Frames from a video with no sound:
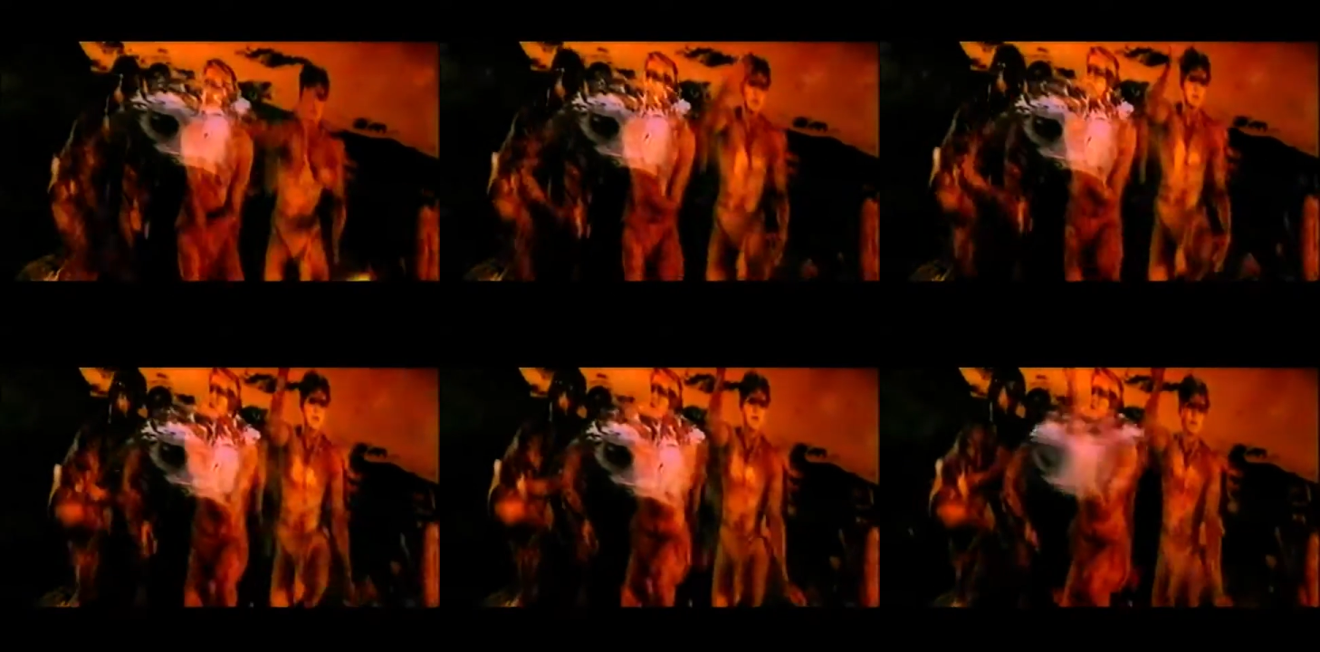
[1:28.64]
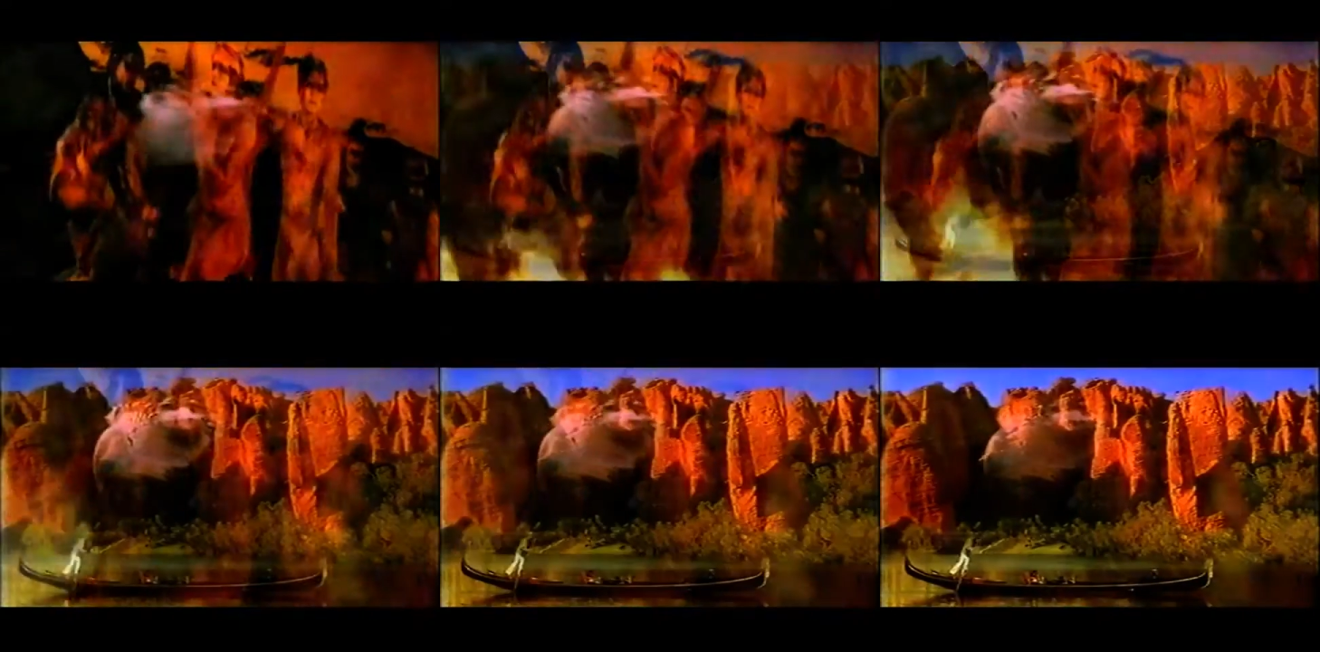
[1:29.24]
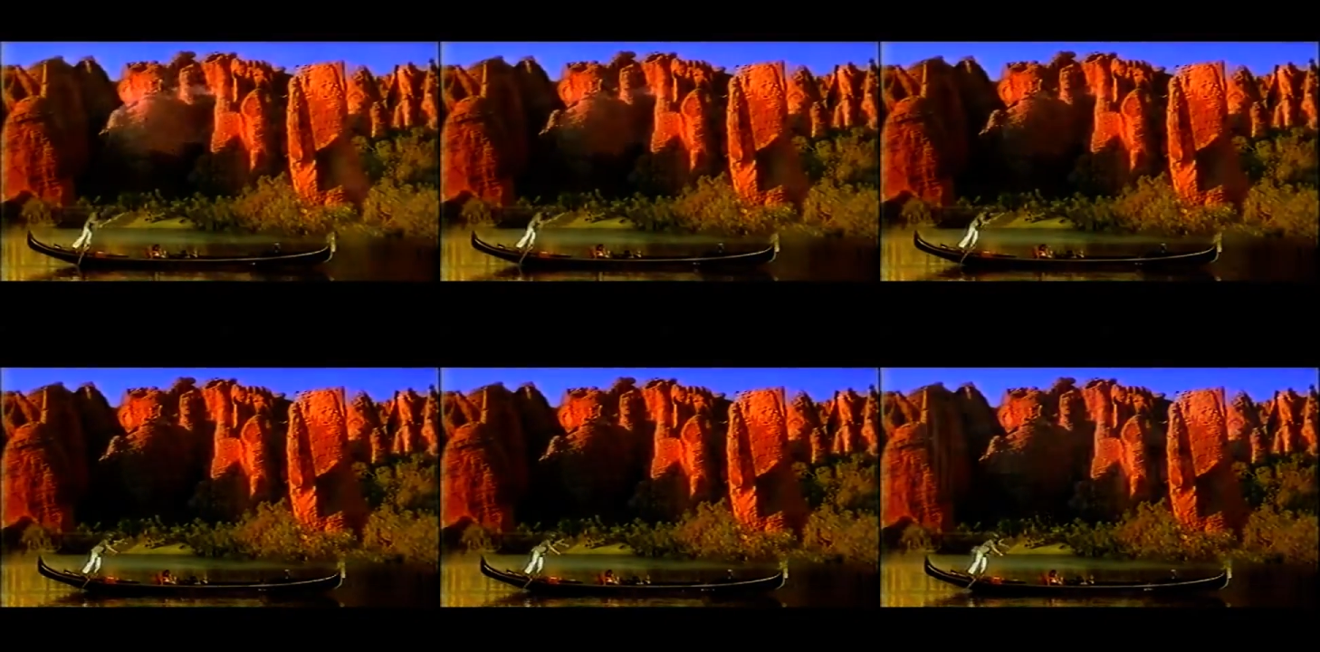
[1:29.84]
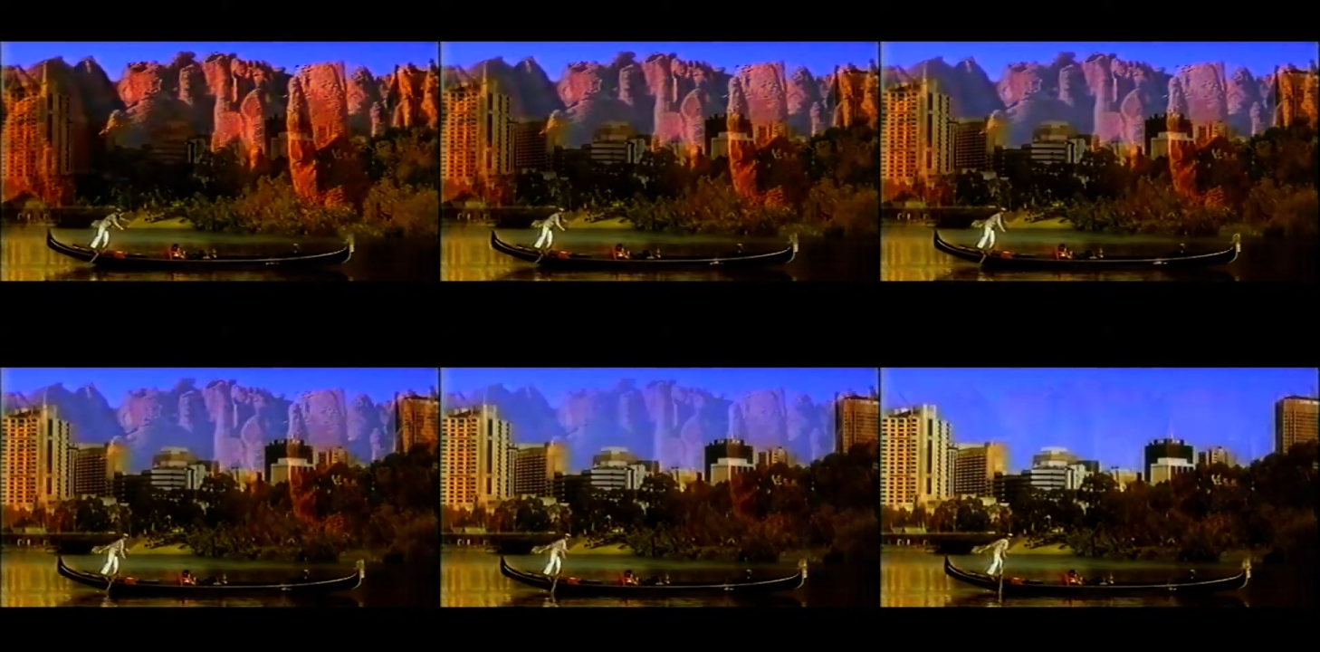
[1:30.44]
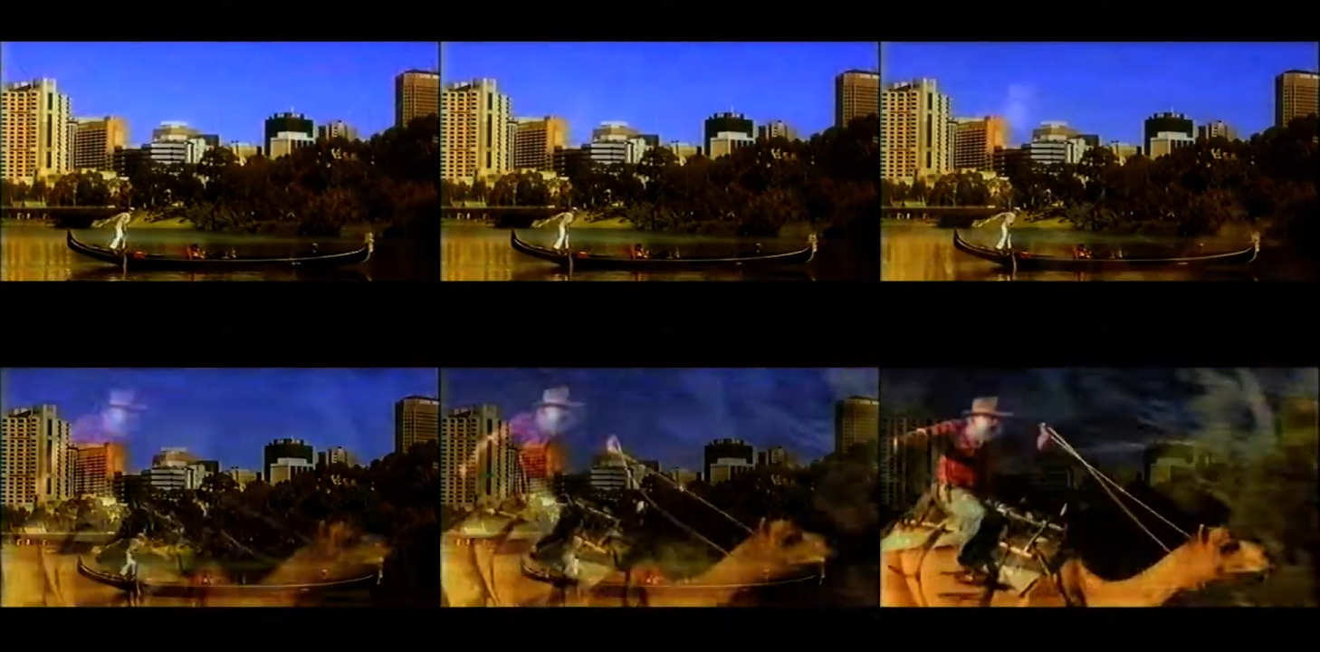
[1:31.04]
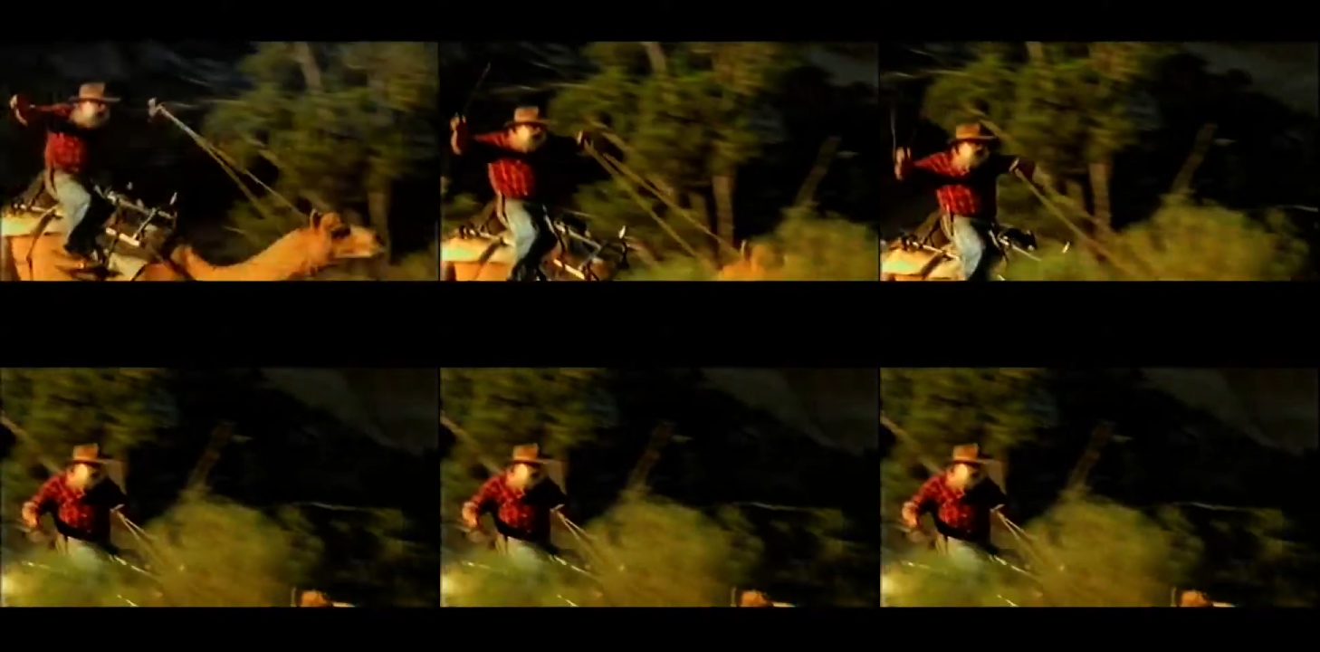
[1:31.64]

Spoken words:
(no speaker visible)